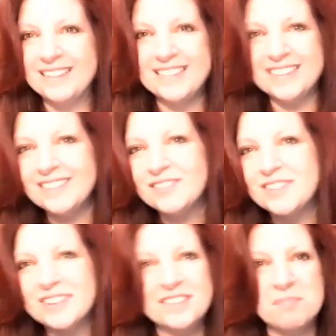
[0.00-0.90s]
It still
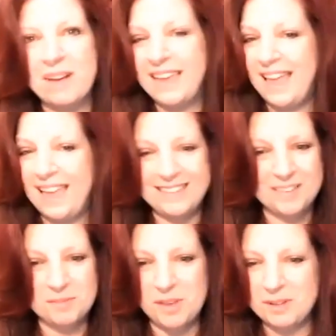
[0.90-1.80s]
rings in my
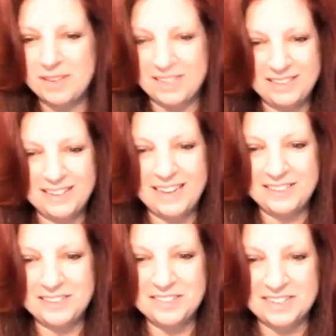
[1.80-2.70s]
head sometimes.
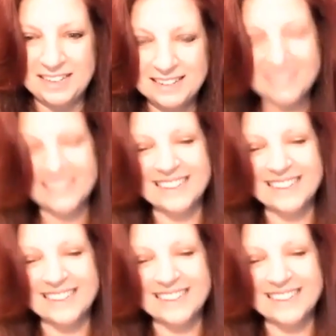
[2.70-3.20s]
Can you sing it?